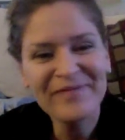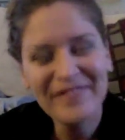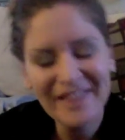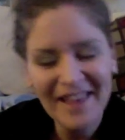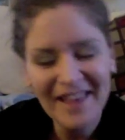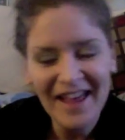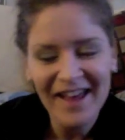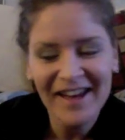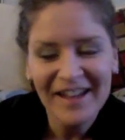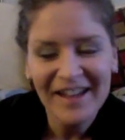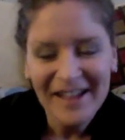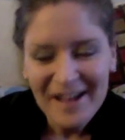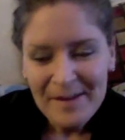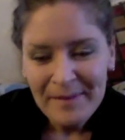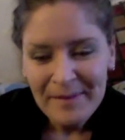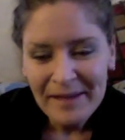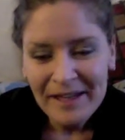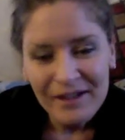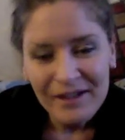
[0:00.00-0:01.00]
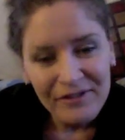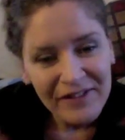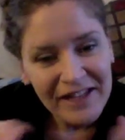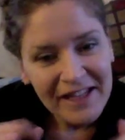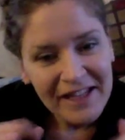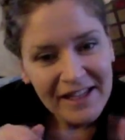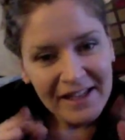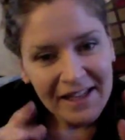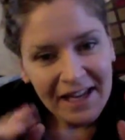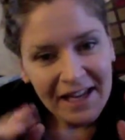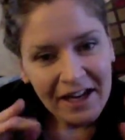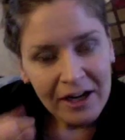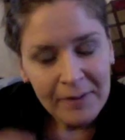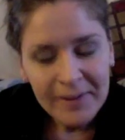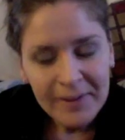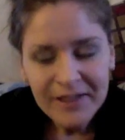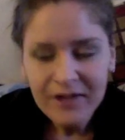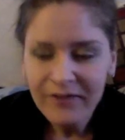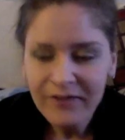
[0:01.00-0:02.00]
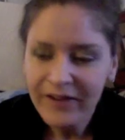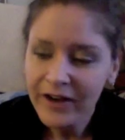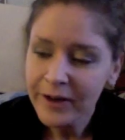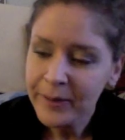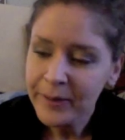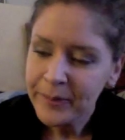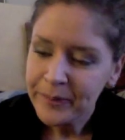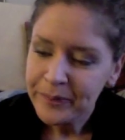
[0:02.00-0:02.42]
that my little feet can carry me so far,